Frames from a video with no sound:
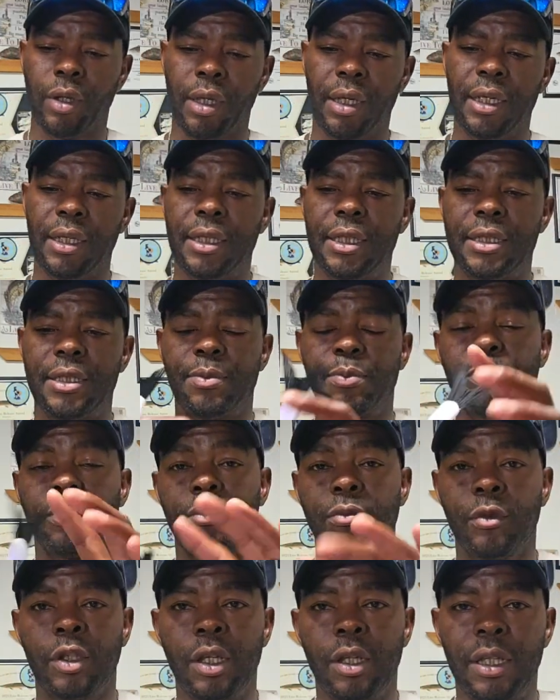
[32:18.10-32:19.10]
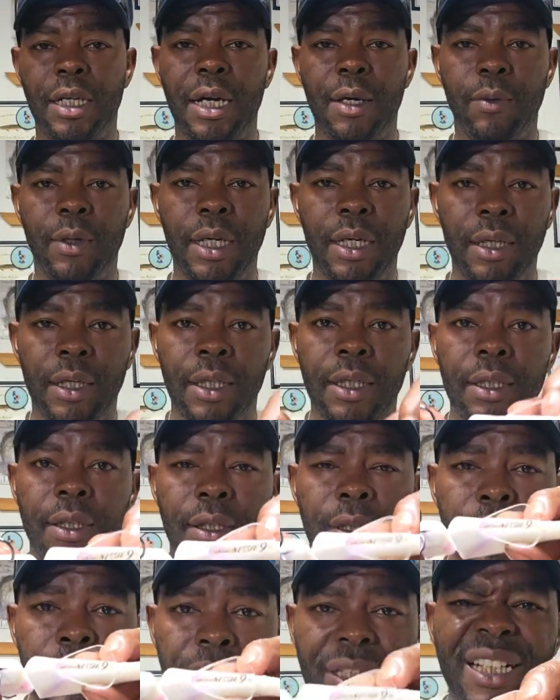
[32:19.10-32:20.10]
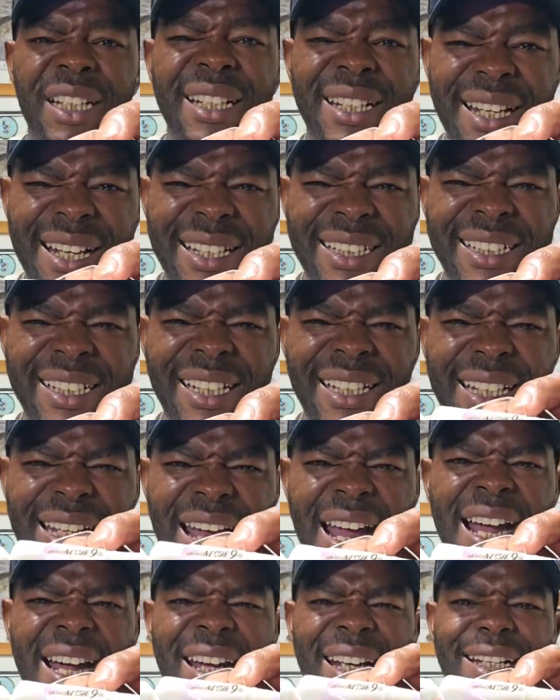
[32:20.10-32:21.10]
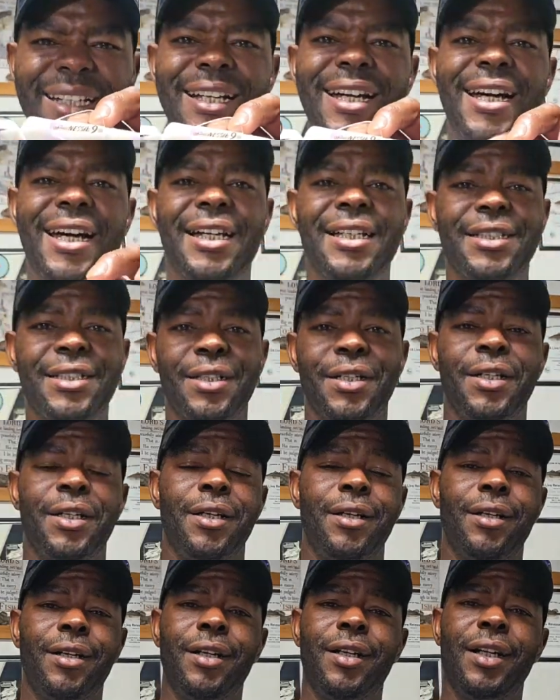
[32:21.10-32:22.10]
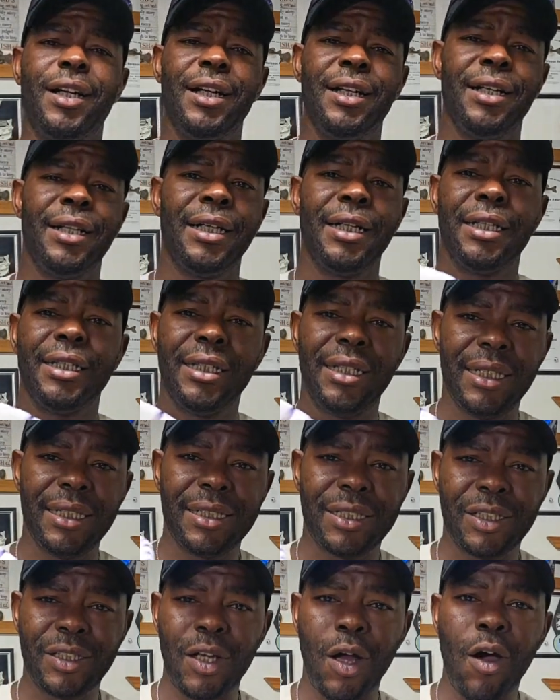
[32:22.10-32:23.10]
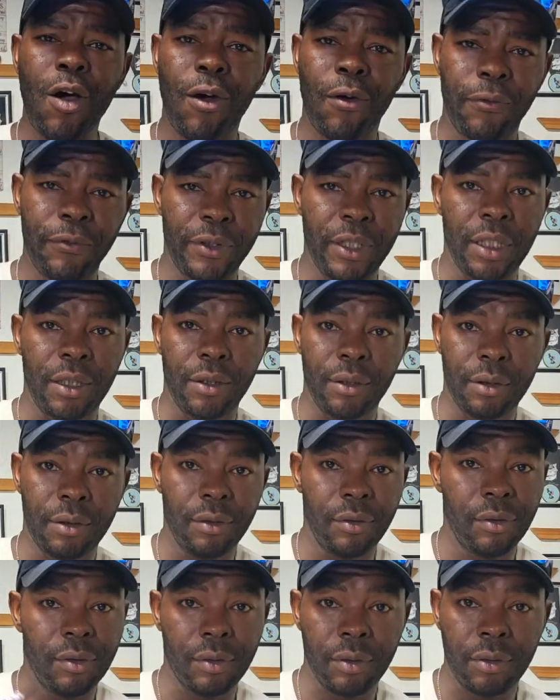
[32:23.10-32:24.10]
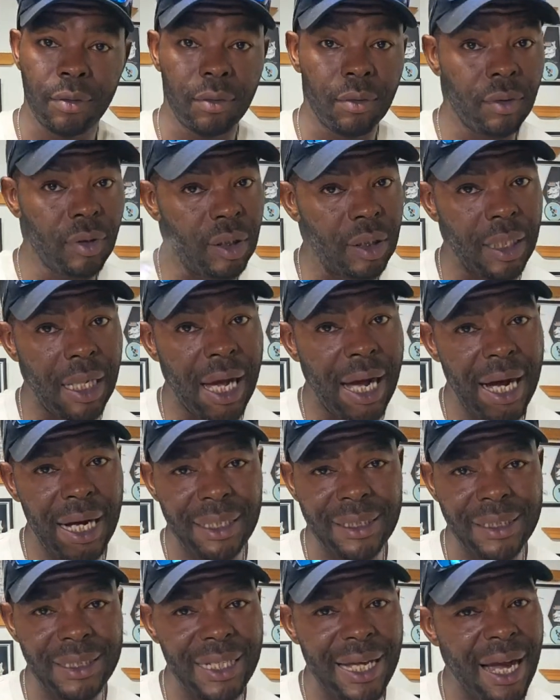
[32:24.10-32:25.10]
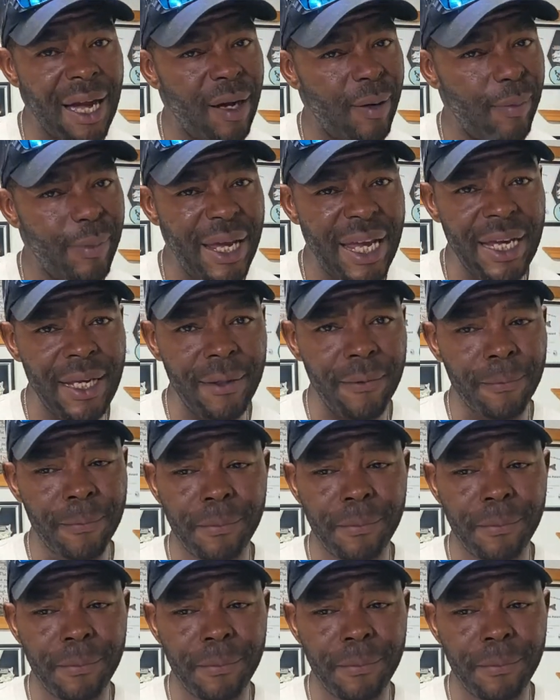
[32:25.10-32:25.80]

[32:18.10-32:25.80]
just go that way. The Nessie 9, guys. All right. This soft glide style bait,